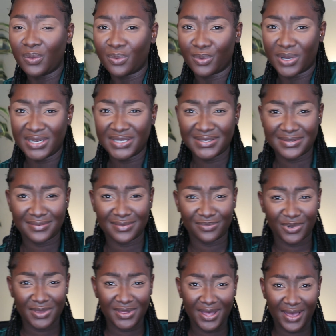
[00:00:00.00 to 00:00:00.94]
What
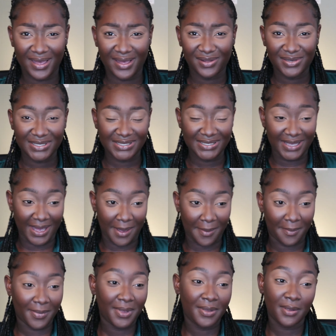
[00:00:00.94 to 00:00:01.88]
the hell is game?
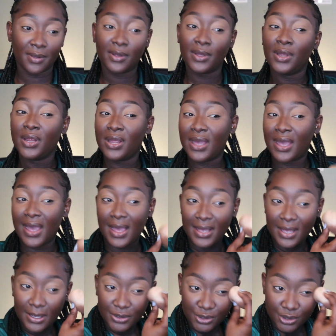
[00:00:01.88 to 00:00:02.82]

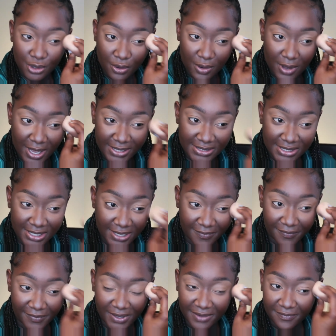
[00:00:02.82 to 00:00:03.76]
So I started
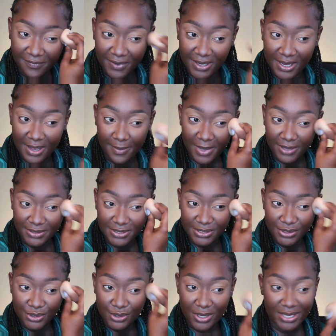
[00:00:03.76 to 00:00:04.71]
feeling funny about
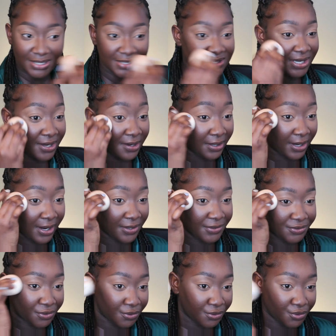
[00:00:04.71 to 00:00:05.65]
it. So I decided that I
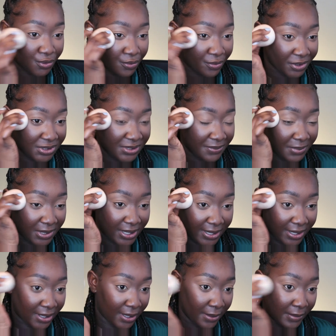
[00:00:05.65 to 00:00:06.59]
was also going to
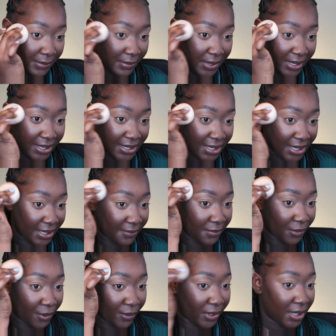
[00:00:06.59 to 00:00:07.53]
play a game,
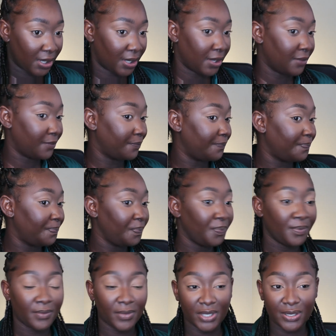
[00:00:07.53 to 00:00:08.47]
okay?
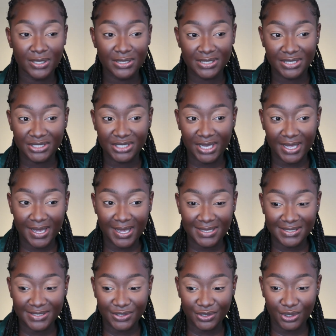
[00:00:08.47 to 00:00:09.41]
Because the check
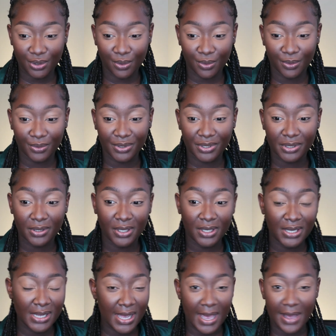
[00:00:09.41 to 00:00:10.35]
hasn't showed,
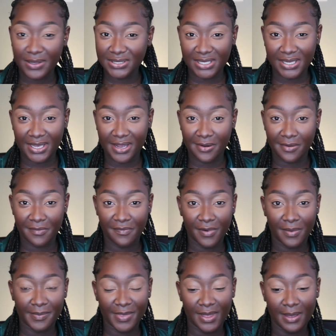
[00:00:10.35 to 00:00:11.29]
I wasn't hearing
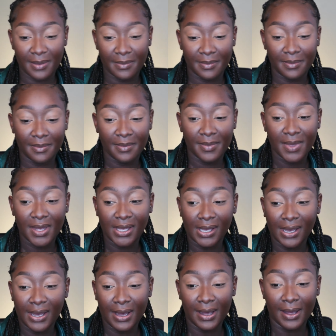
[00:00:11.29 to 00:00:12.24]
from them.
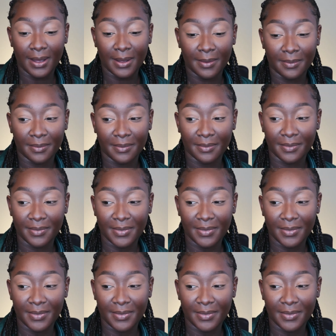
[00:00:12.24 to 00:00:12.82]
And